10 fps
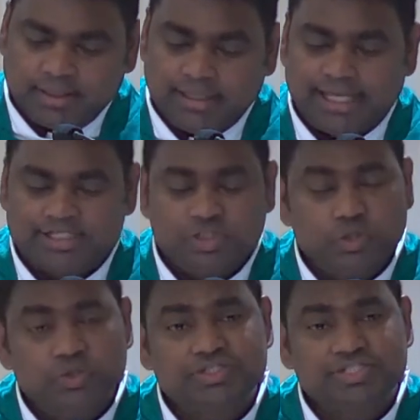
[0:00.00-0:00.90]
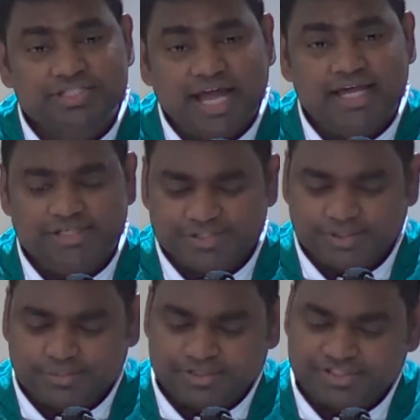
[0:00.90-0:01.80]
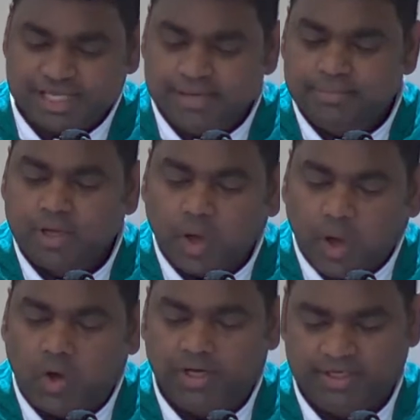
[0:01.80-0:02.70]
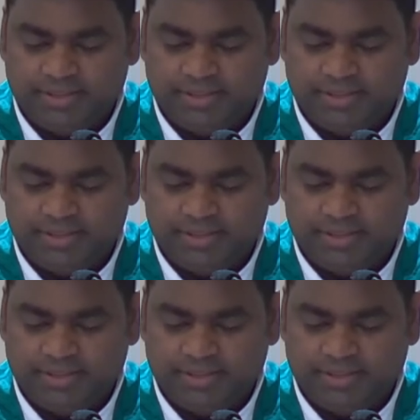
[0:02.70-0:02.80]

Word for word: like two sides of the same coin.